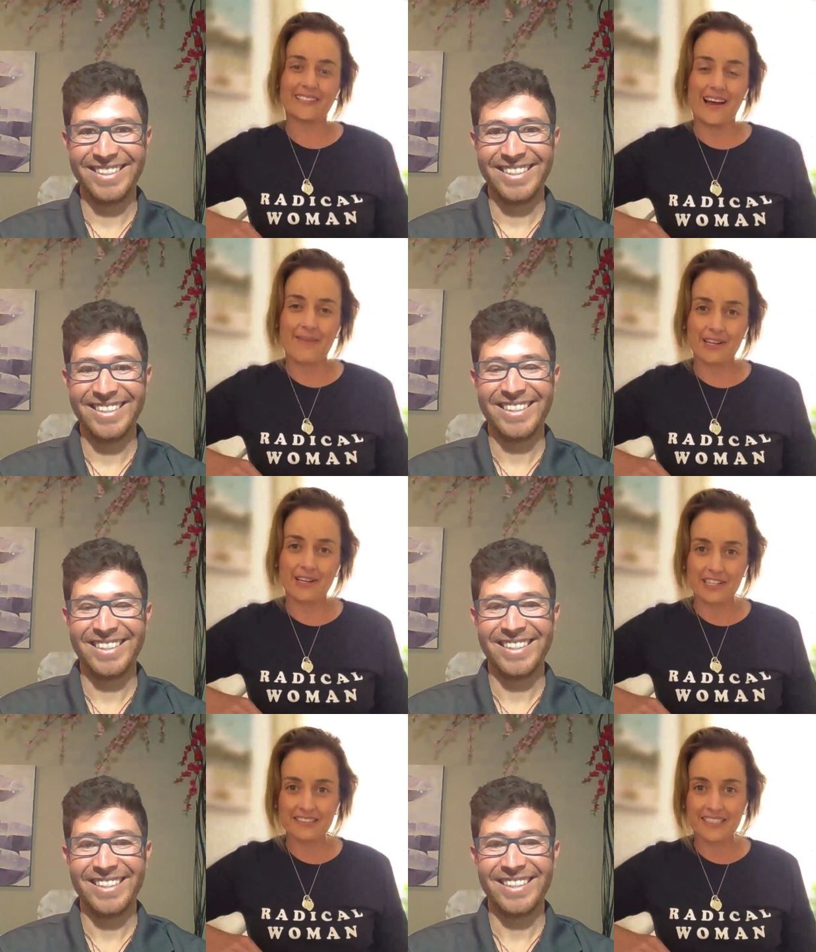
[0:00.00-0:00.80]
Speaker 1: feelings
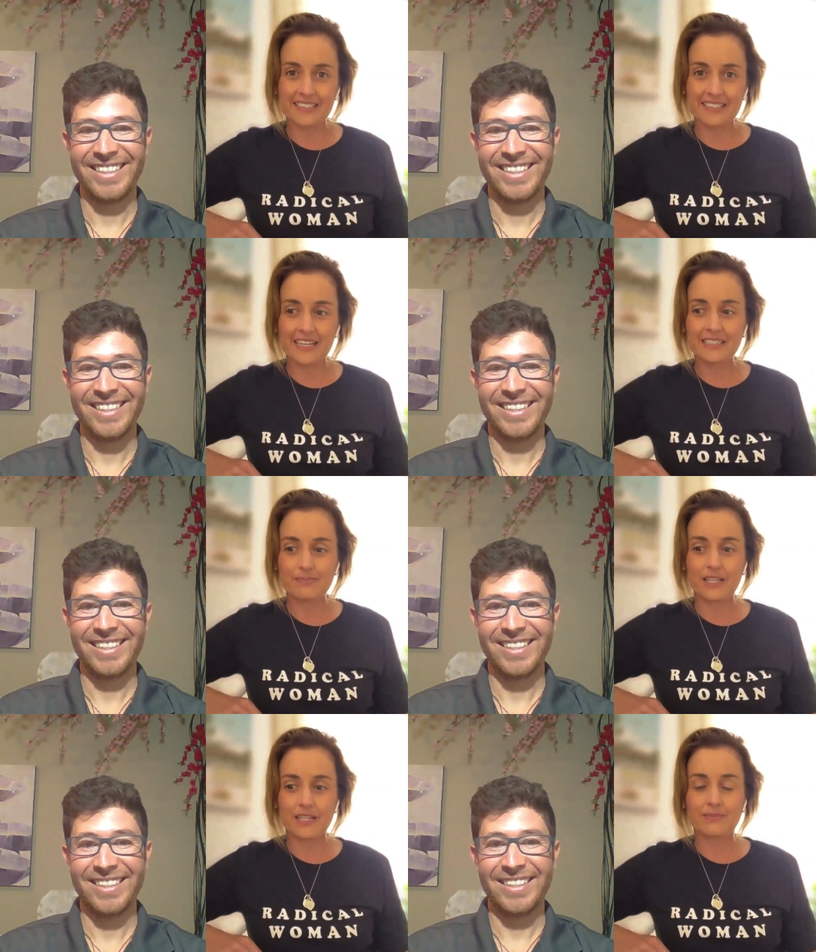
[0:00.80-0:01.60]
are much less these
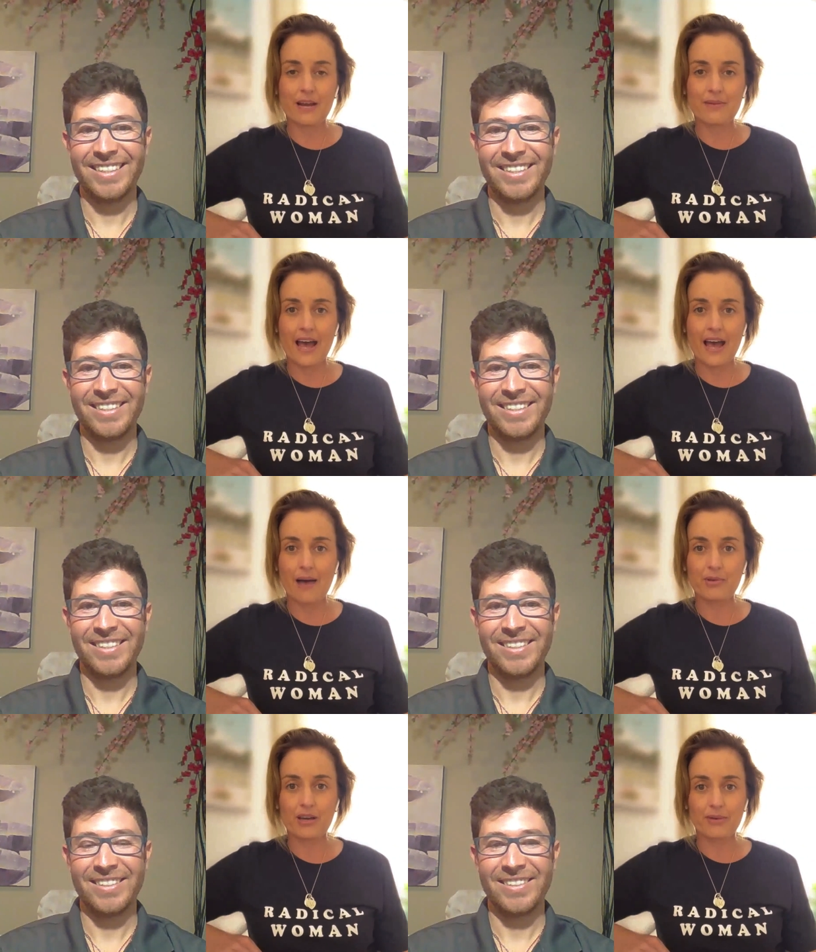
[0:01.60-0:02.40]
days, but it's made
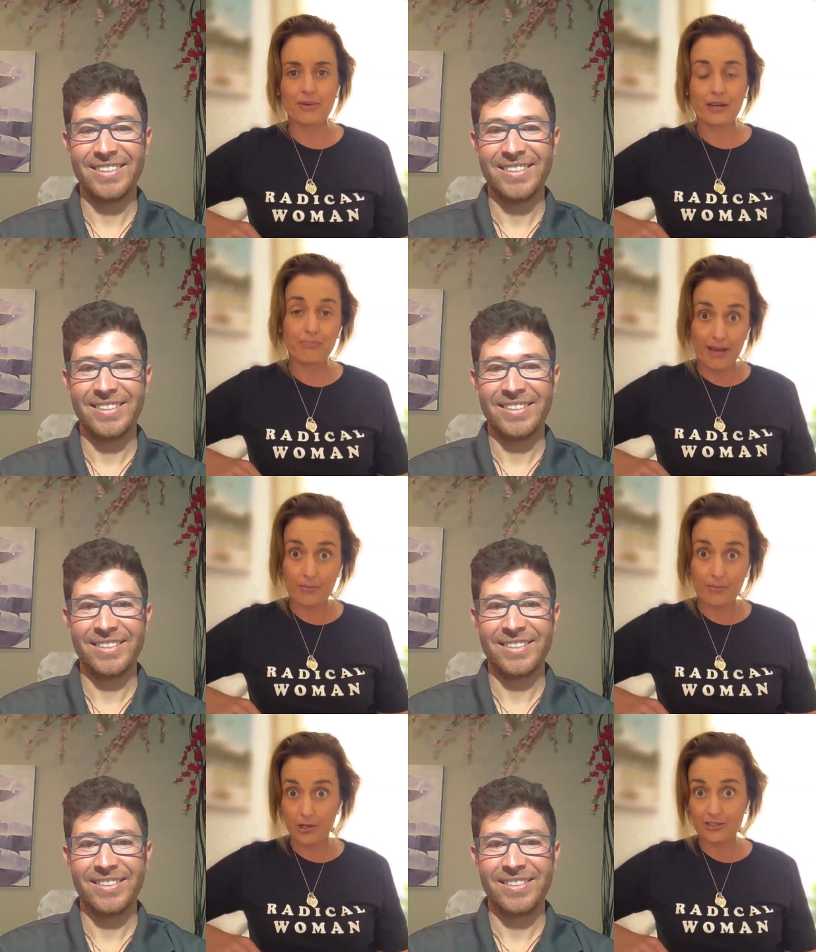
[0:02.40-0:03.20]
me a happier,
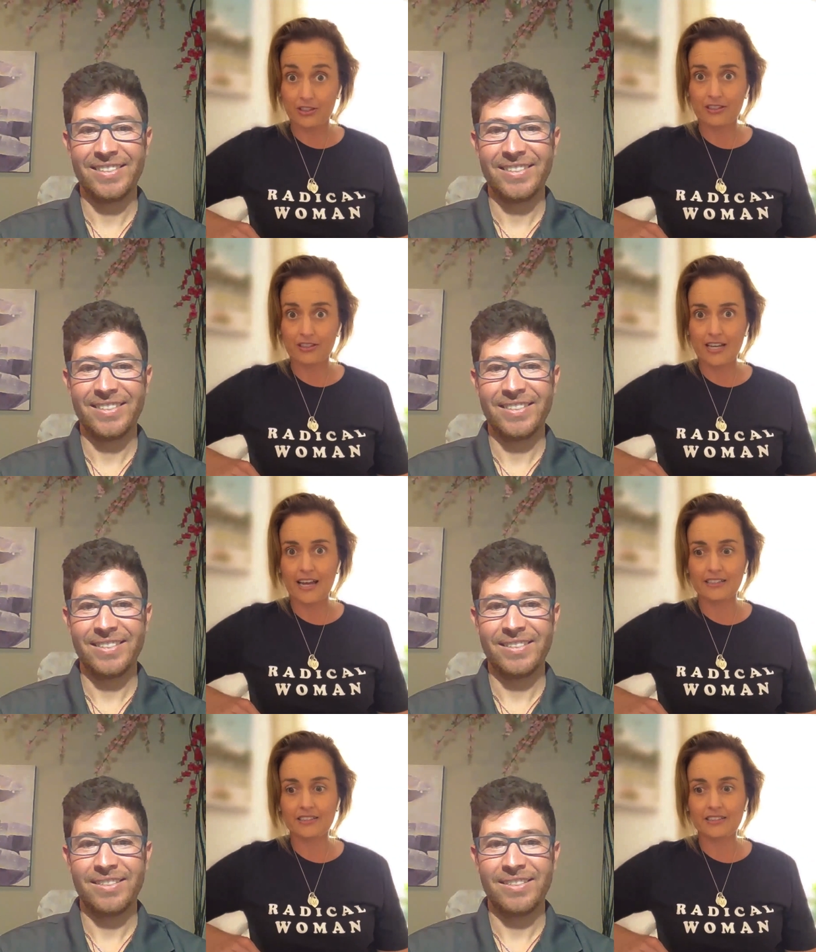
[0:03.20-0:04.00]
better person.
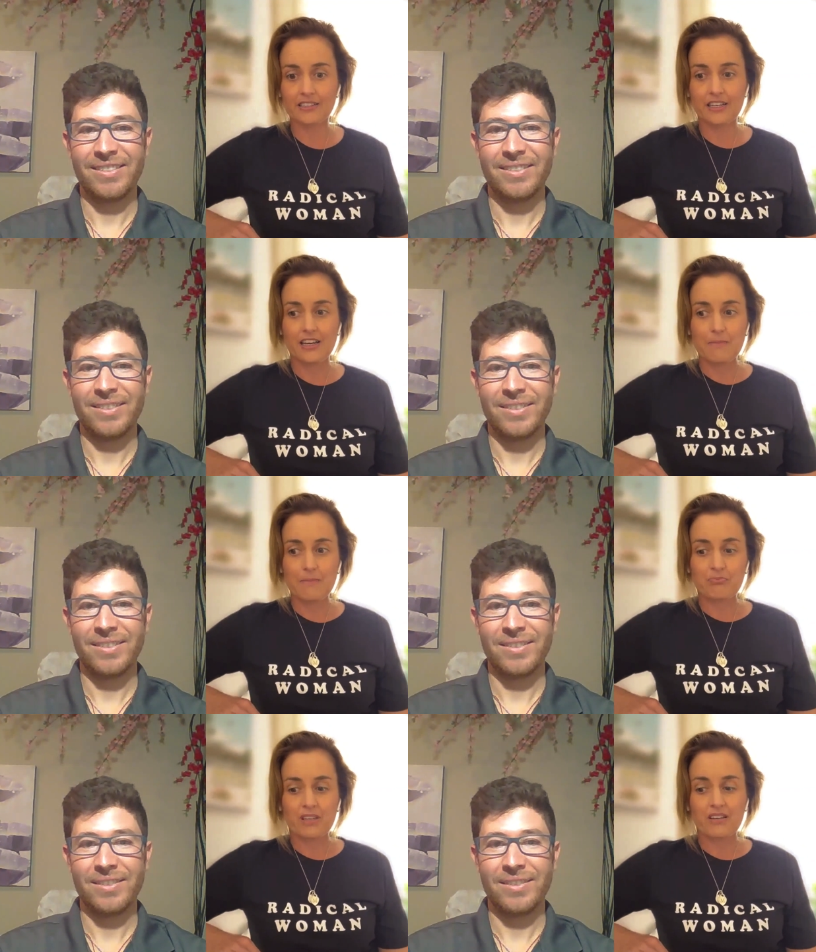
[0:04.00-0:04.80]
And
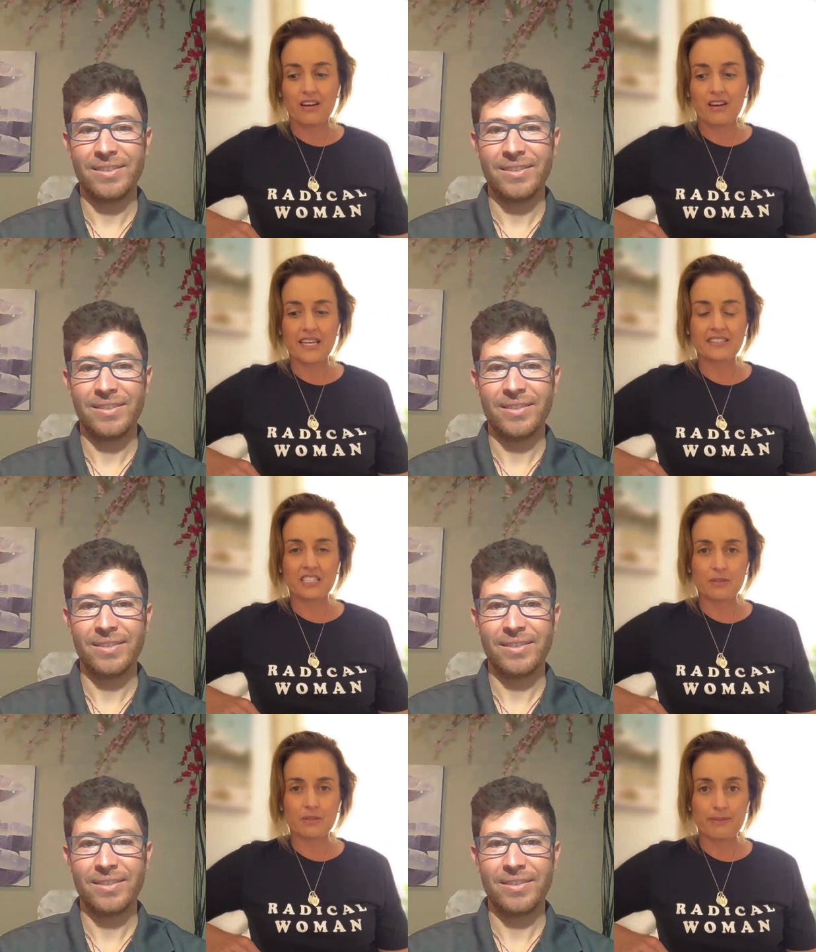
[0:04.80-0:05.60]
I
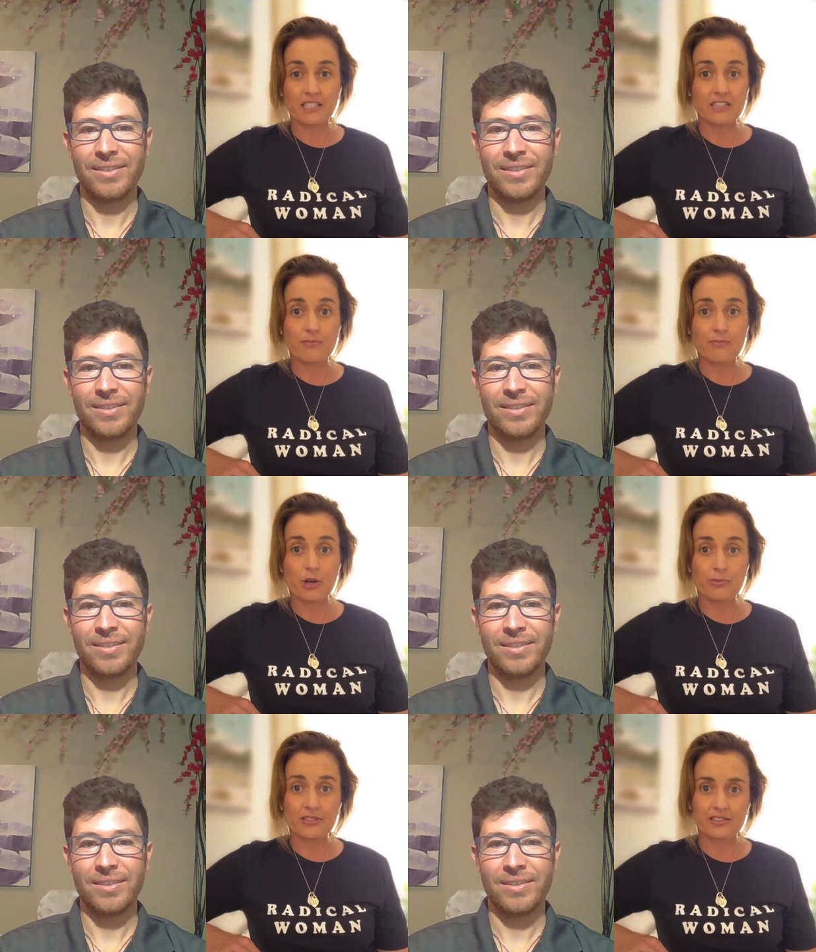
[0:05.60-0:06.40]
guess it's
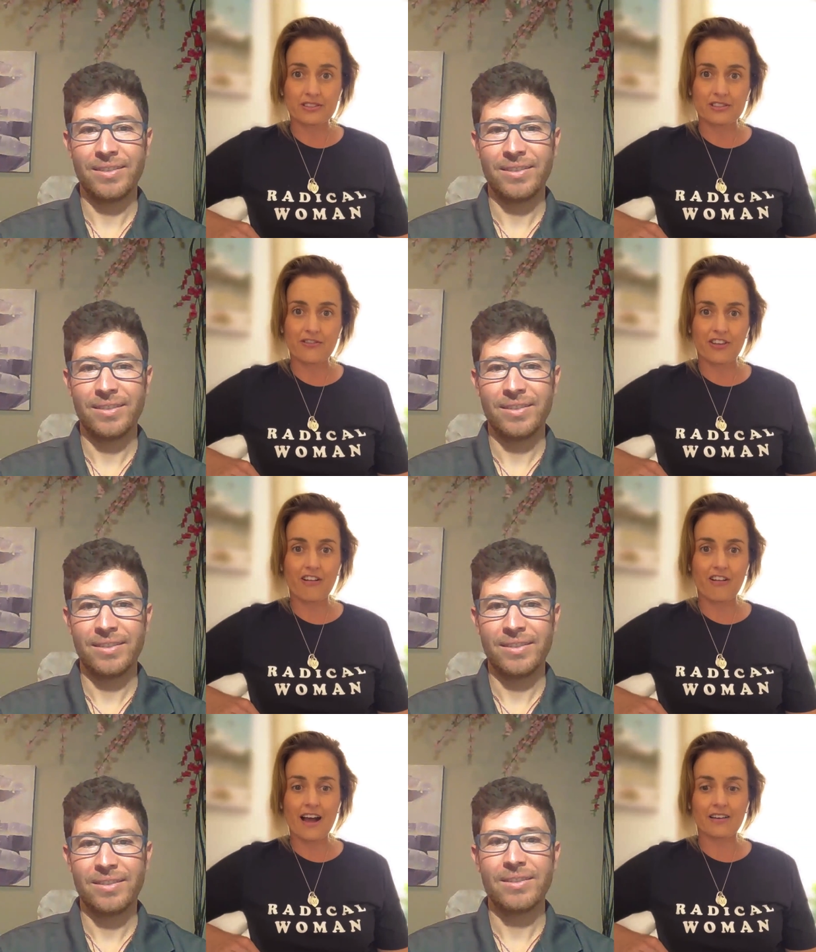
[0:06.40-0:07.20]
perspective and purpose. So
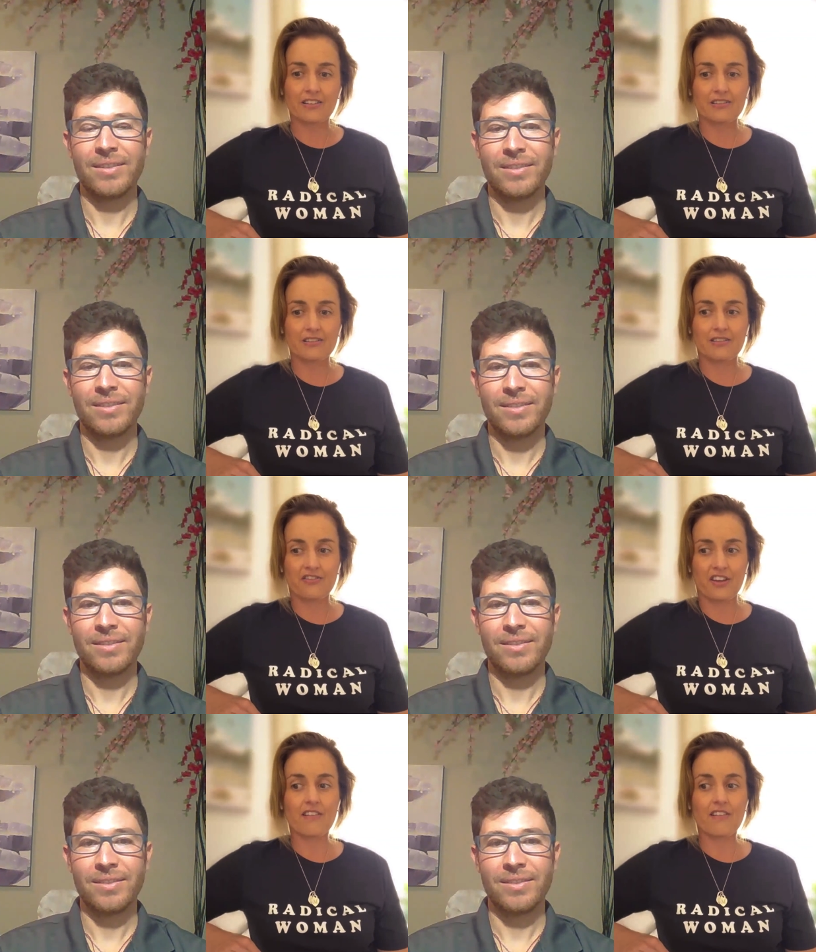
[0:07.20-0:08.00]
figure out
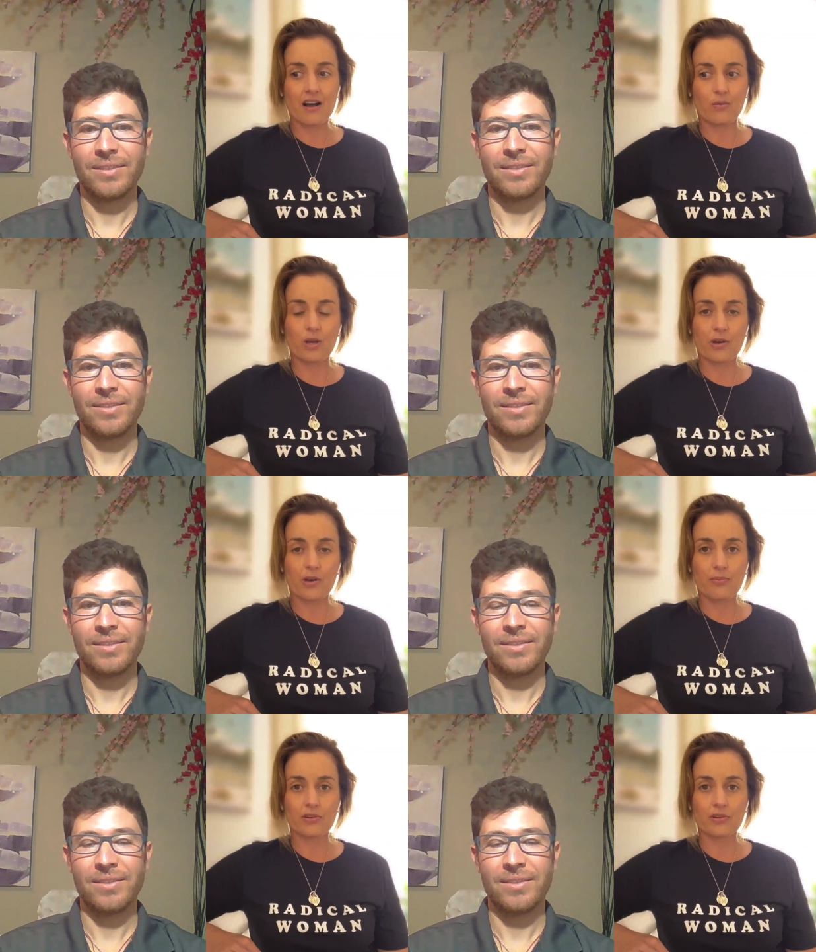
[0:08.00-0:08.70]
figure out your